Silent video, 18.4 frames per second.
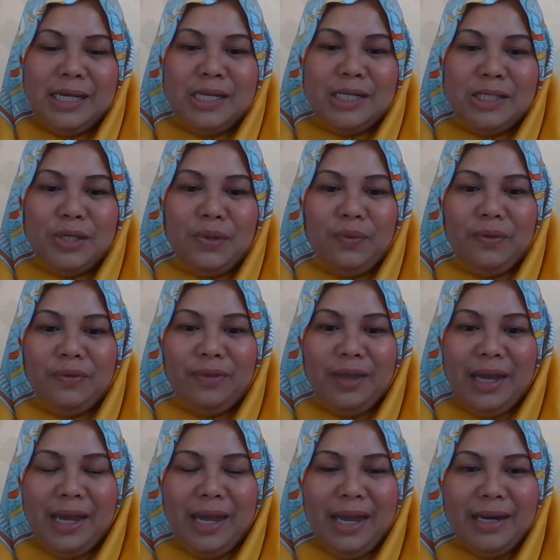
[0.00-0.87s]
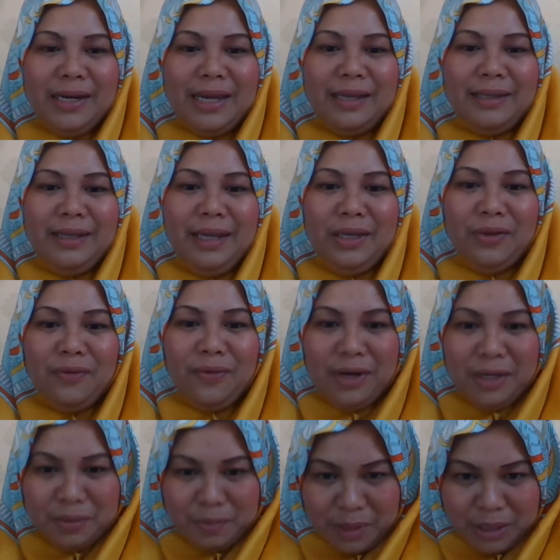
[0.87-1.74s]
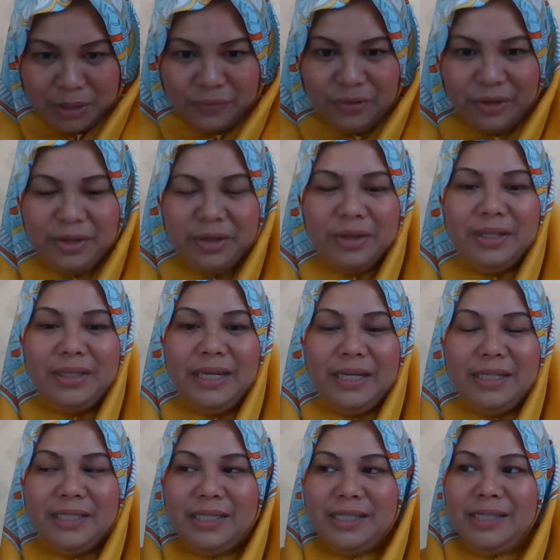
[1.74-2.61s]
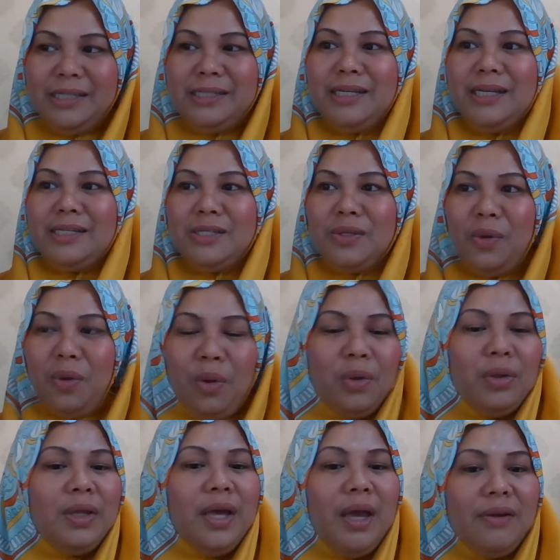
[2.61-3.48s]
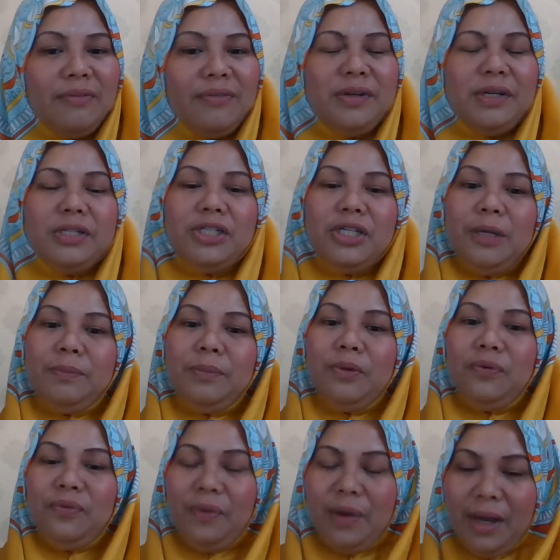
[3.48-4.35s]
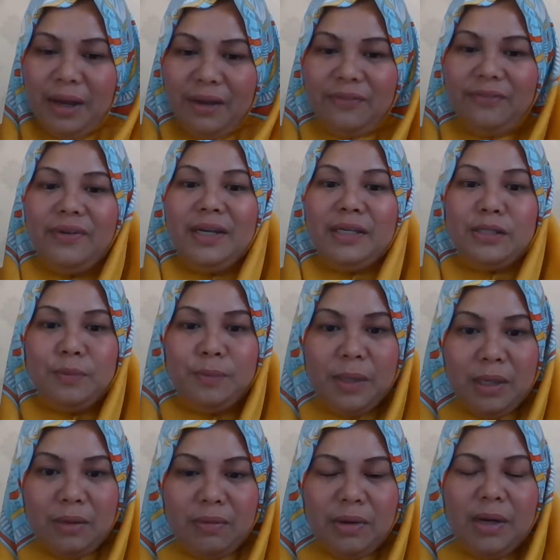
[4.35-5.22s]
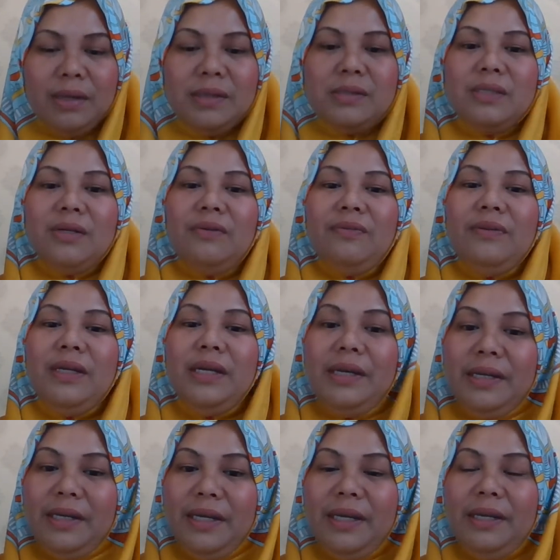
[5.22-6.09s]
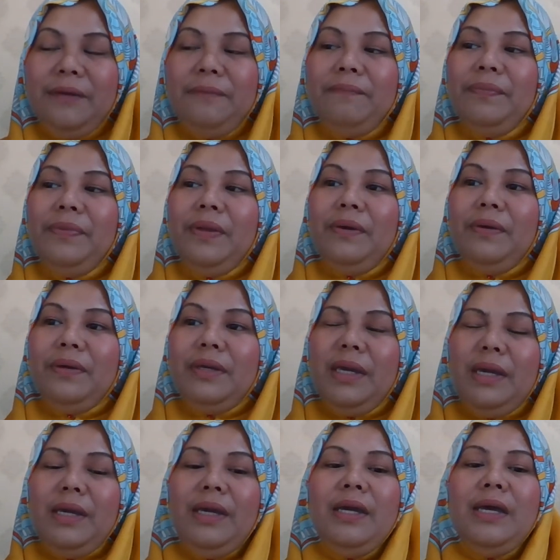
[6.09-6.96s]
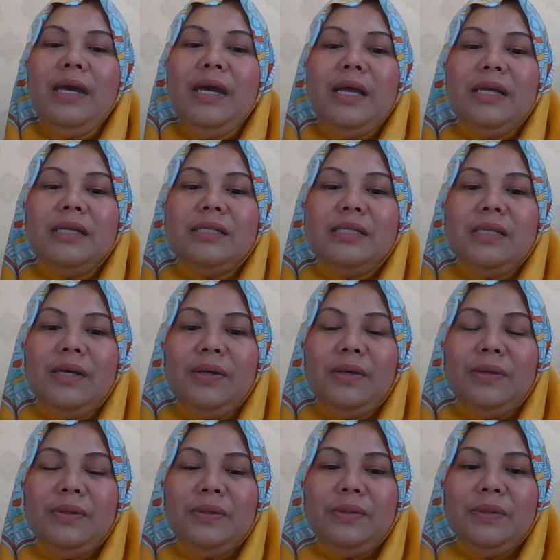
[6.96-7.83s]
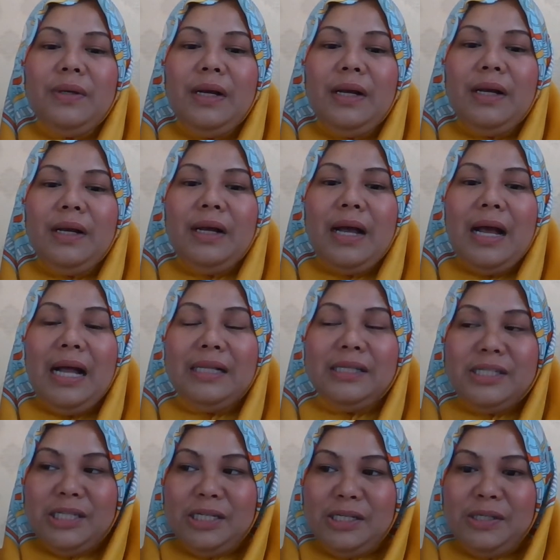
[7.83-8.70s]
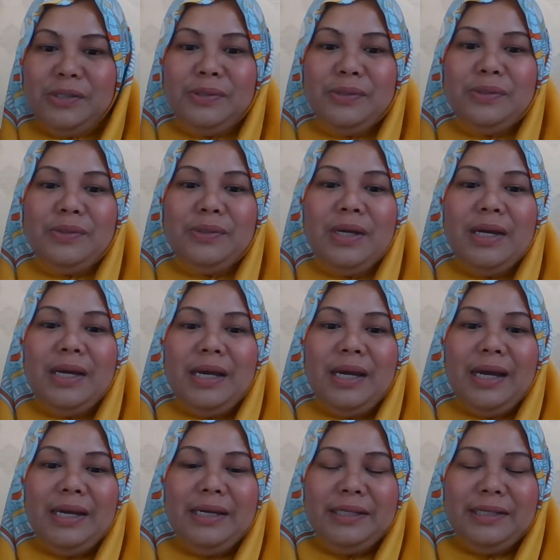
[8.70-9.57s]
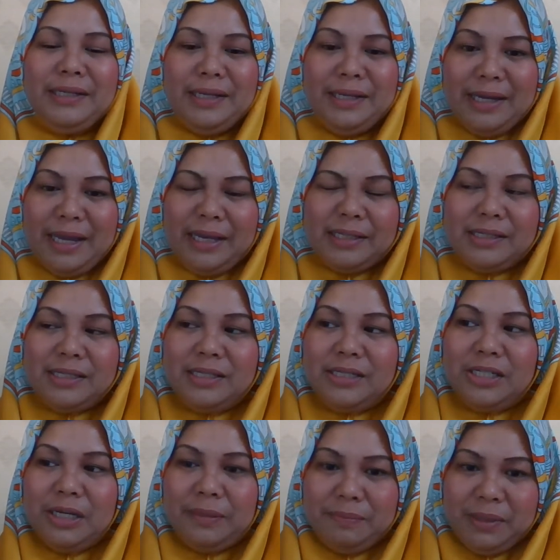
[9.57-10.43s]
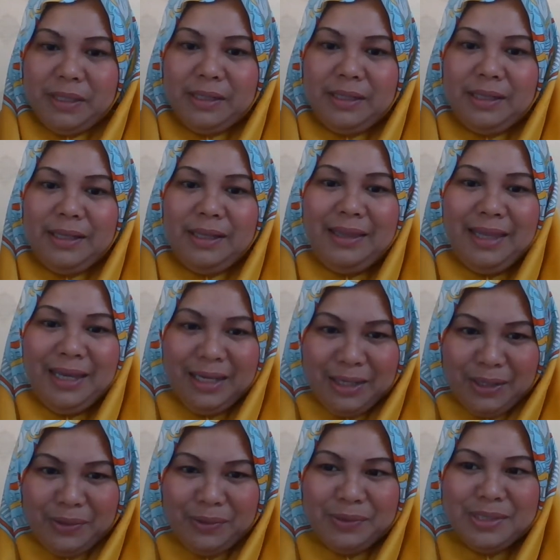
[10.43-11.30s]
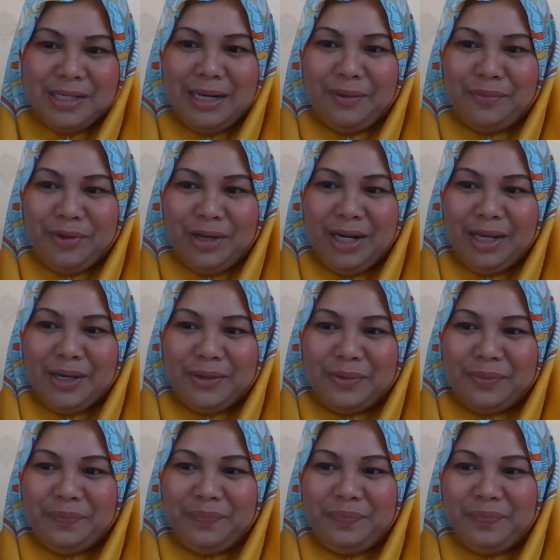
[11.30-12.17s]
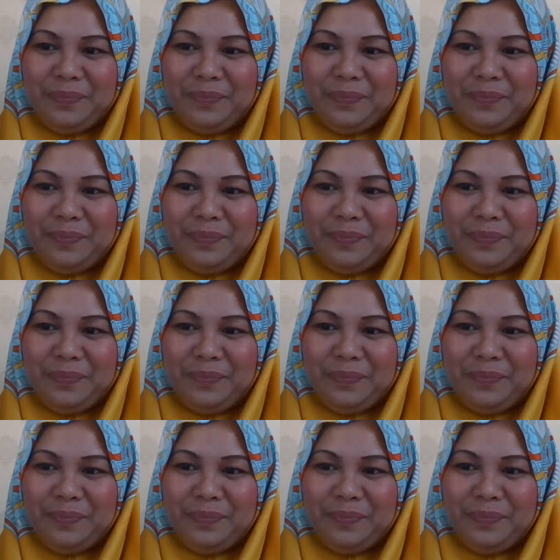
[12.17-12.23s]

So with that, I thank you very much for your attention. That's all covered chapter 5, experience of learning. Okay, so I'll see you in next chapter. Thank you. Assalamualaikum.